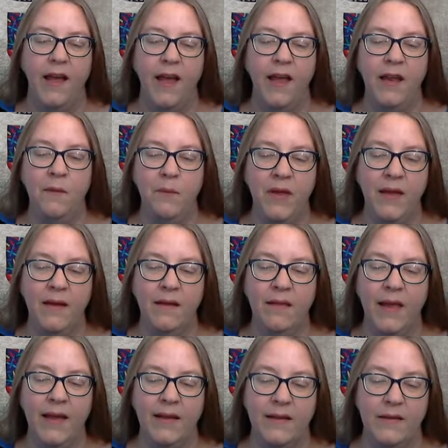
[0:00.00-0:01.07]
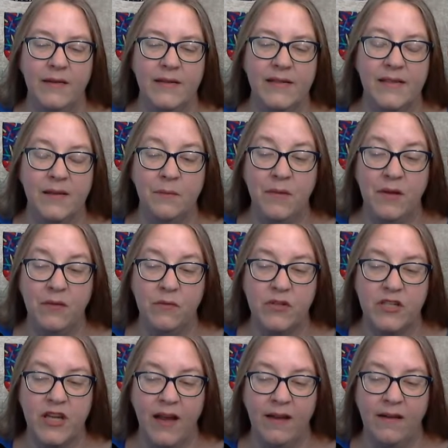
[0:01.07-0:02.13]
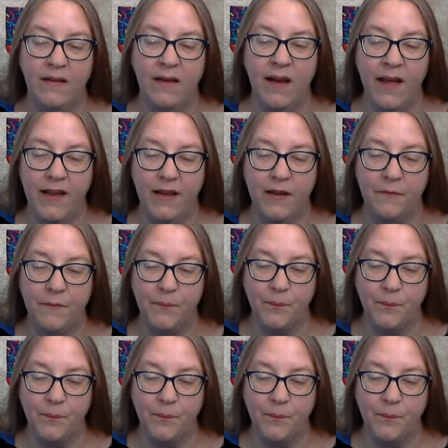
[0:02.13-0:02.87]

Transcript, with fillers: And it being likewise a moonshine night,